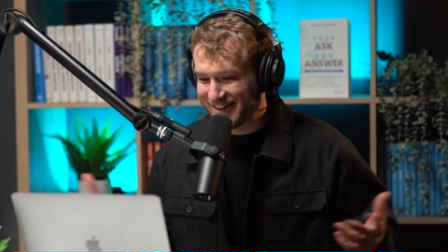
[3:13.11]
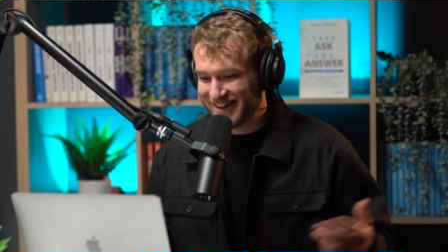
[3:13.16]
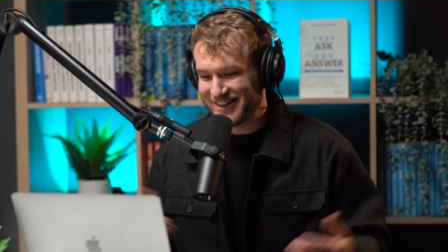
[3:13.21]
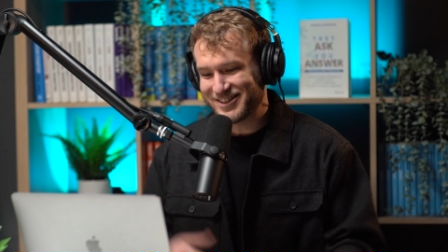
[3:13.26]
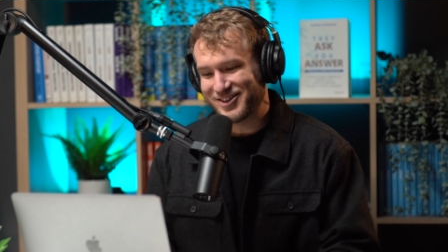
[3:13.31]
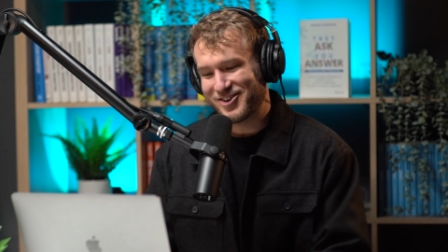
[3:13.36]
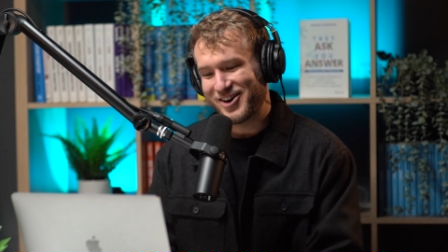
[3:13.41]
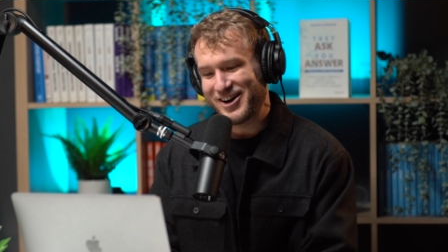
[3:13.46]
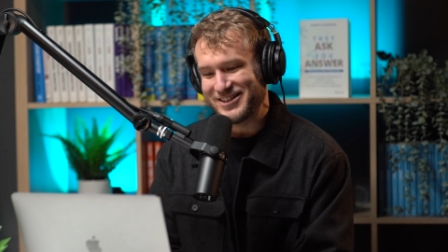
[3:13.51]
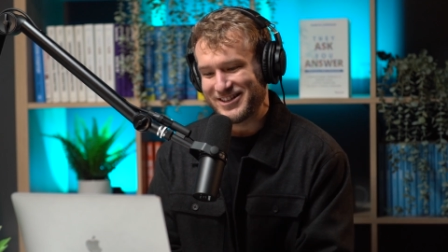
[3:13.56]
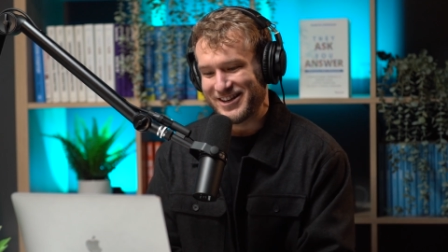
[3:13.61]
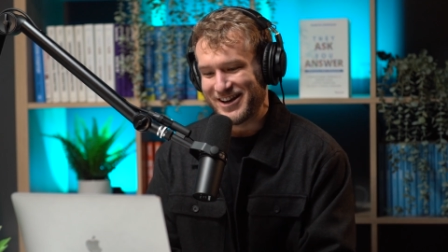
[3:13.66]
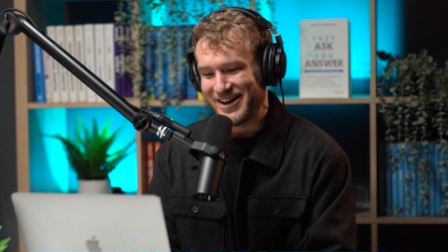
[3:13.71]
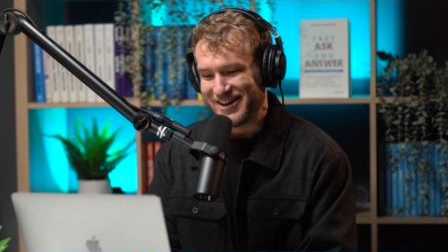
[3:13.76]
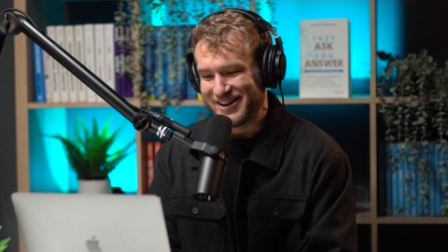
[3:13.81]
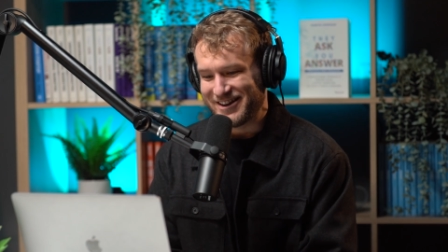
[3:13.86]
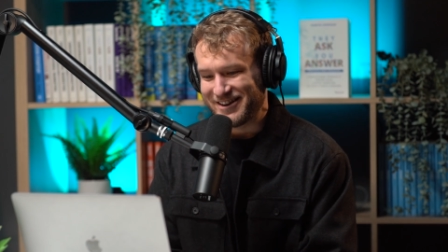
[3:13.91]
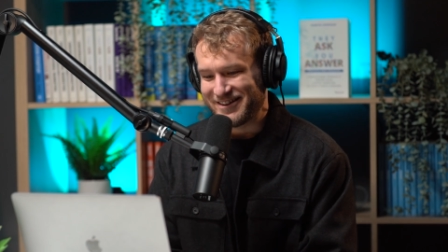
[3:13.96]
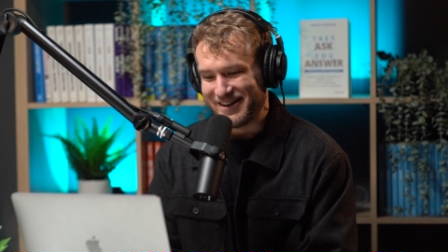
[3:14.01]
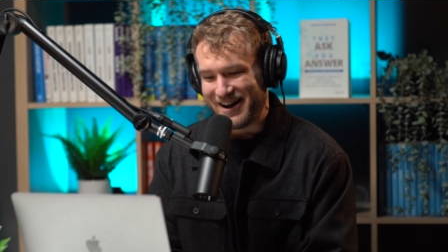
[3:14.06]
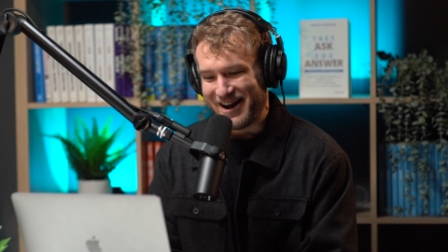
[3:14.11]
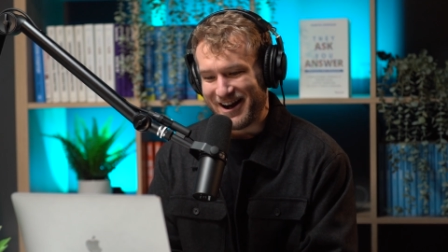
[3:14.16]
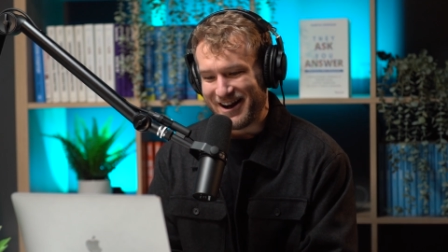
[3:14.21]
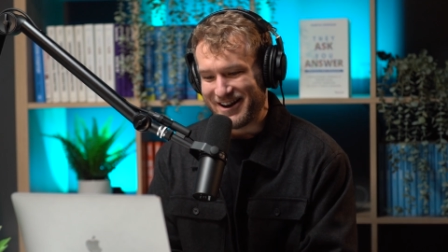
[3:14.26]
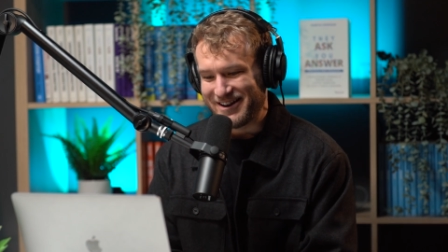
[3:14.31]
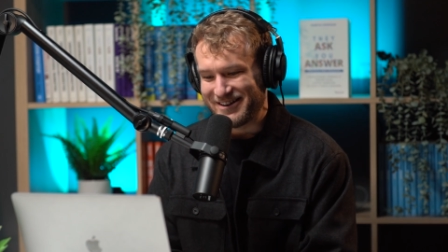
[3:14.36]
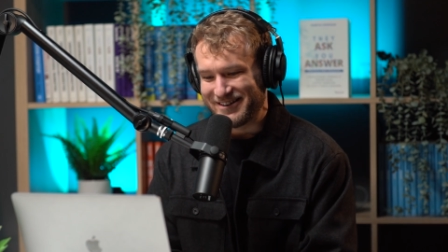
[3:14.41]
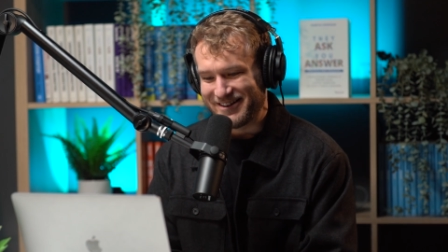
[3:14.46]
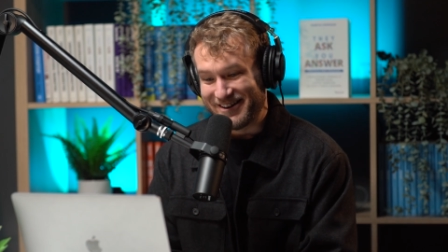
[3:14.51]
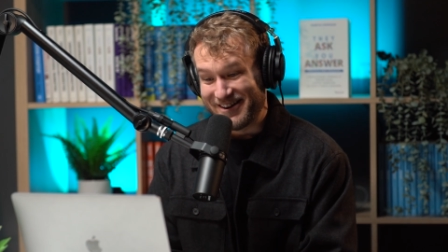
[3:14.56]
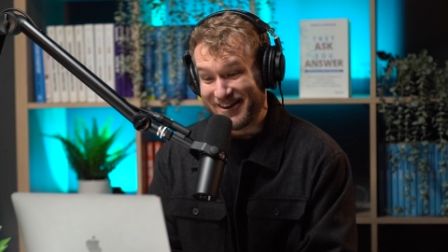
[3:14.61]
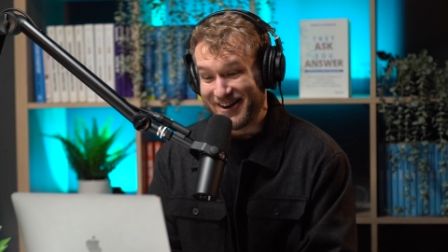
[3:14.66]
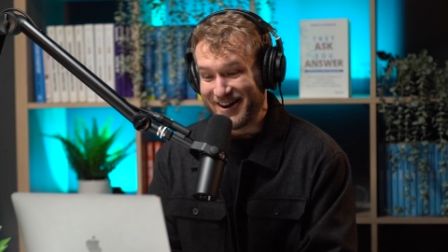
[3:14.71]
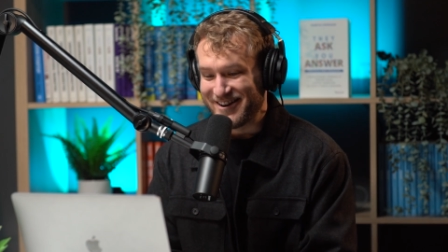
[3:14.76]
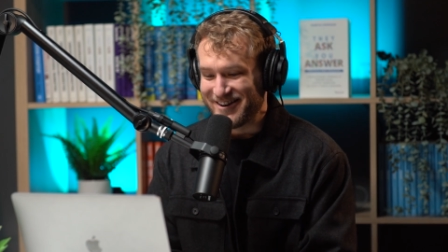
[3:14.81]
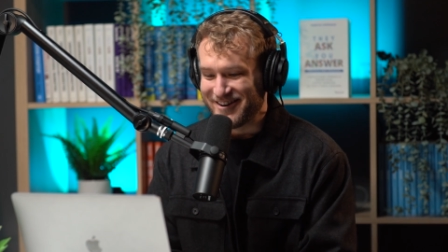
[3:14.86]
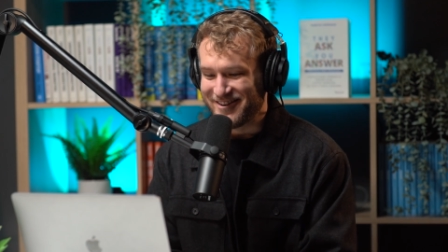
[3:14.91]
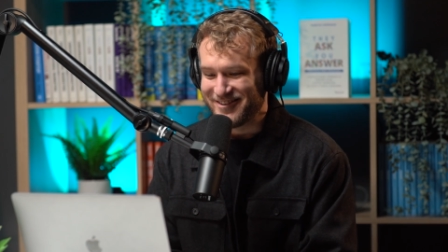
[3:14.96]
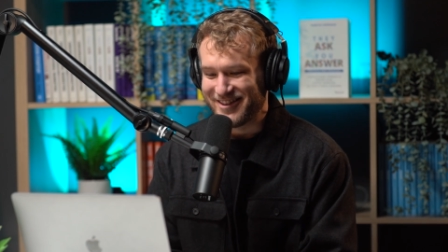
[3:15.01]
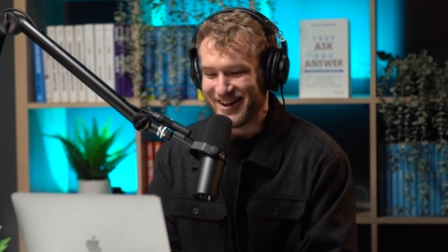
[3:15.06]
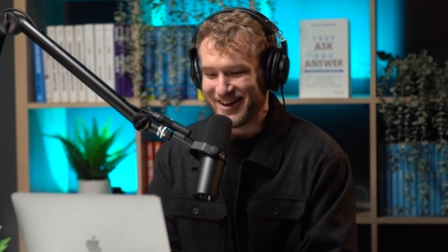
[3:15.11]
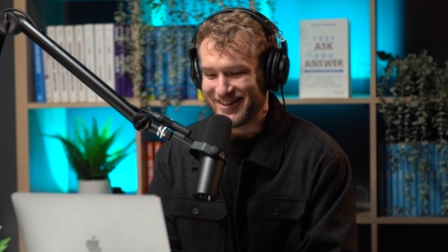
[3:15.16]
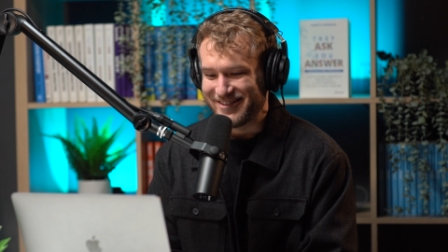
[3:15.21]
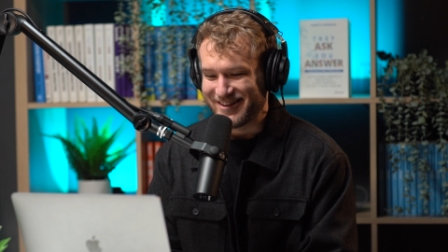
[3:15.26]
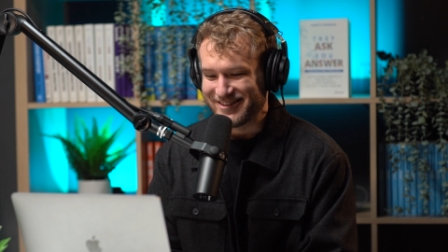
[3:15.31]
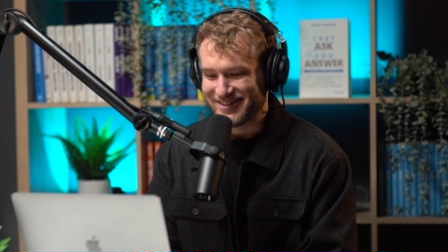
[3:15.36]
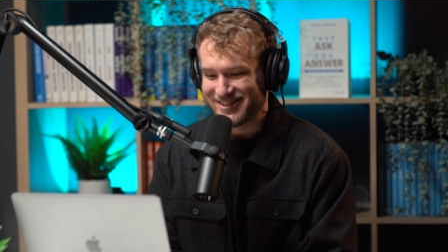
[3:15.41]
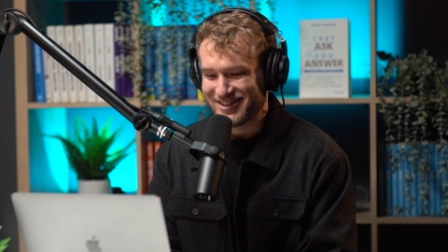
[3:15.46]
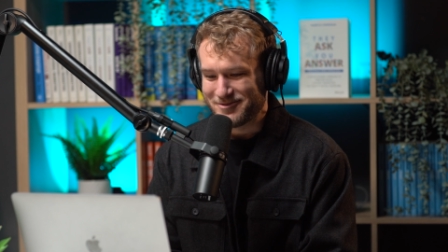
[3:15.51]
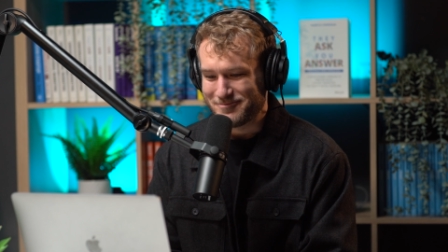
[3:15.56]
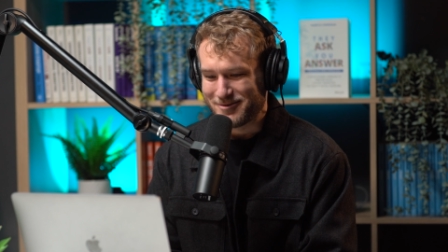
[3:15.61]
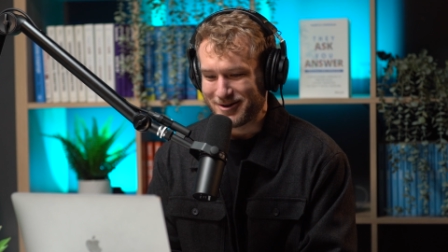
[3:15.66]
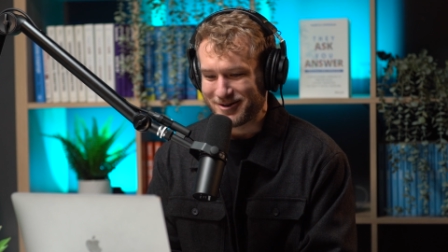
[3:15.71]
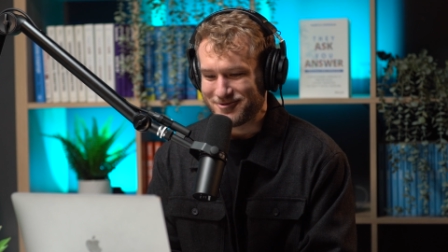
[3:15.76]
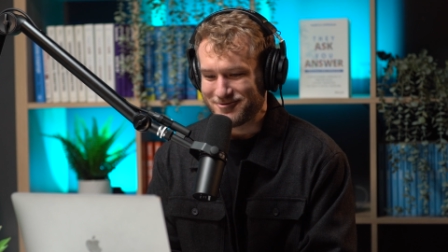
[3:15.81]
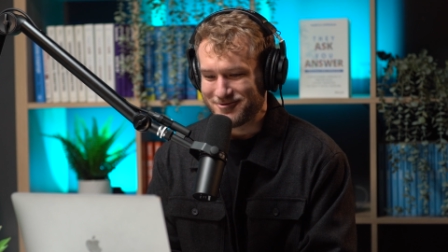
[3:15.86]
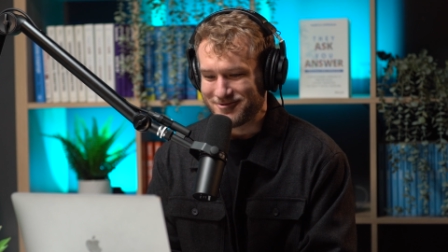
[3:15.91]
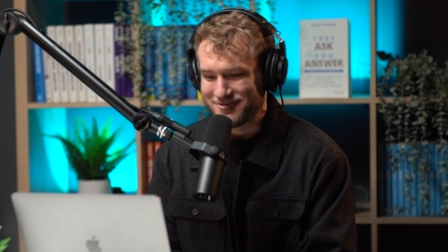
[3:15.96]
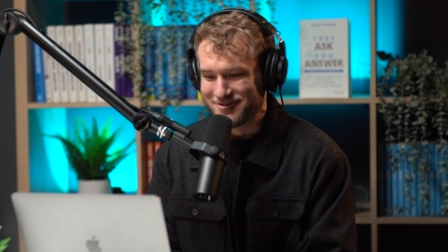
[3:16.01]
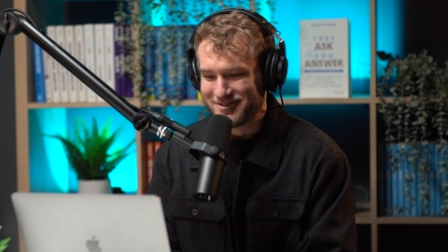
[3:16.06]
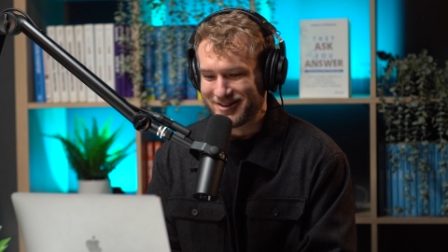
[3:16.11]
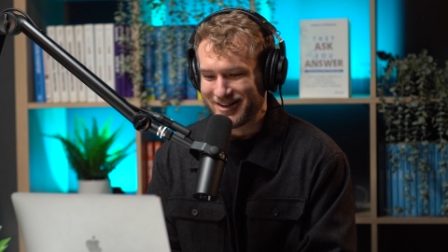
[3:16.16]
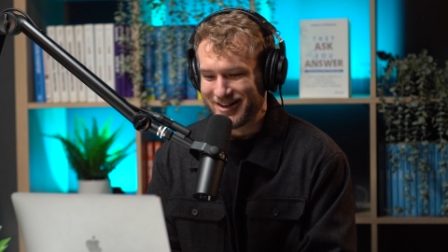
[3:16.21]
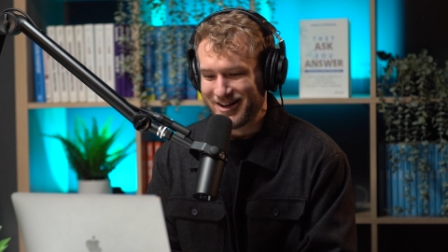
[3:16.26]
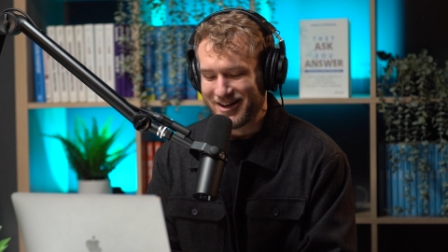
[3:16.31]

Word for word: that's crazy i i did not know that and that's super cool